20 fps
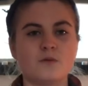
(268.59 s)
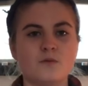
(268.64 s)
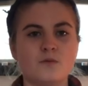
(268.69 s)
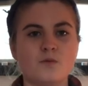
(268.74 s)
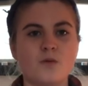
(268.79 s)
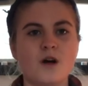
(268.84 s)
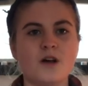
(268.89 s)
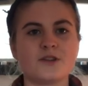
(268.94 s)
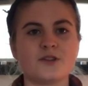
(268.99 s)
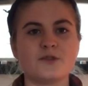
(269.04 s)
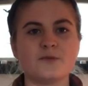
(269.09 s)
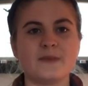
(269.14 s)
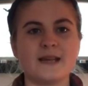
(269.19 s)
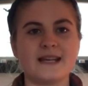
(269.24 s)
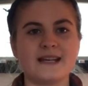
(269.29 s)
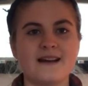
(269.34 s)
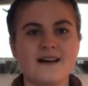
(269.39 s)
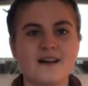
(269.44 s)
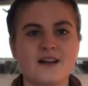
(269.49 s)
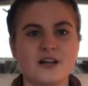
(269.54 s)
While you may
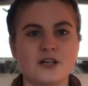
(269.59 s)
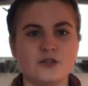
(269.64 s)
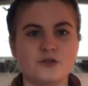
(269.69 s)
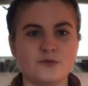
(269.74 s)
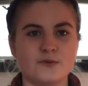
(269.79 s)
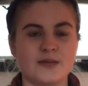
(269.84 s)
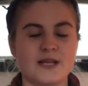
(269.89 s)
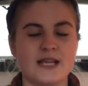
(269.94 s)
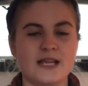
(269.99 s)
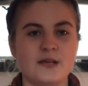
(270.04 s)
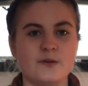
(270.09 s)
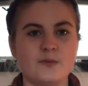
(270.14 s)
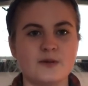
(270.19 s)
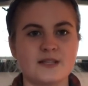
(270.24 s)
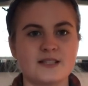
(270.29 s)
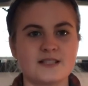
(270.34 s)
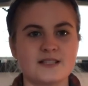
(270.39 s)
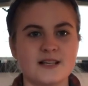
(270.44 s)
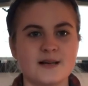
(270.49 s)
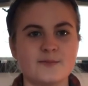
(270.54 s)
not agree
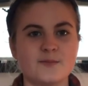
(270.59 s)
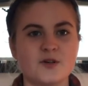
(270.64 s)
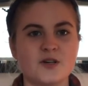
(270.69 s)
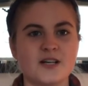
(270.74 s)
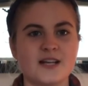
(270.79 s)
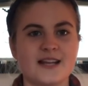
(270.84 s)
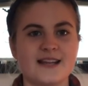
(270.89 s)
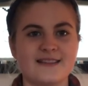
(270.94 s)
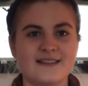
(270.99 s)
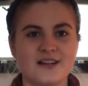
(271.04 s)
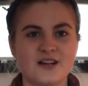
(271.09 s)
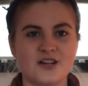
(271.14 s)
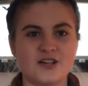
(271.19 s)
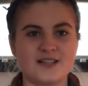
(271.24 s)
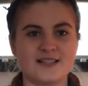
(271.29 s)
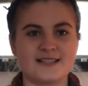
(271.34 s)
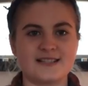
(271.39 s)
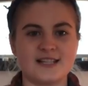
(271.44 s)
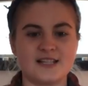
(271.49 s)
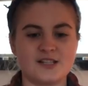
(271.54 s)
with someone and their
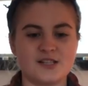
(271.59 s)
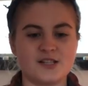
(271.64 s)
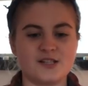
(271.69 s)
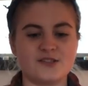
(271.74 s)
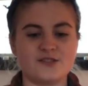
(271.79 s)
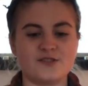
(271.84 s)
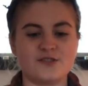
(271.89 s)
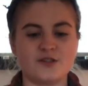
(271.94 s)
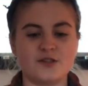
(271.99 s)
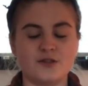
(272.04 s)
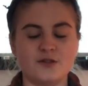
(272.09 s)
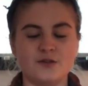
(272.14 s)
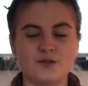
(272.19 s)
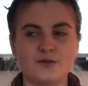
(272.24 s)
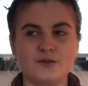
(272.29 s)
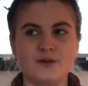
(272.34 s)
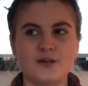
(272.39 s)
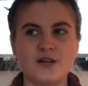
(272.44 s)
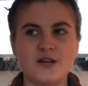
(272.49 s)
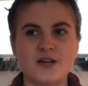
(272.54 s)
decision
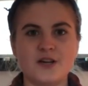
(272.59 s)
to